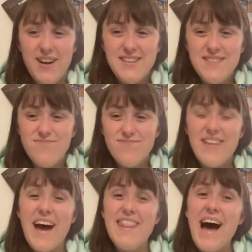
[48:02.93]
night.
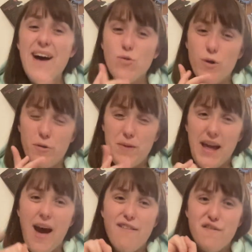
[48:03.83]
And that will
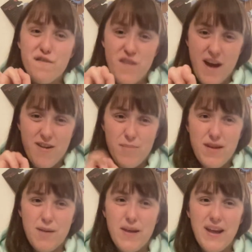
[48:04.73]
be a very
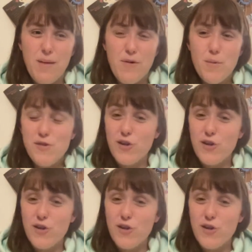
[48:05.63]
big pinky promise.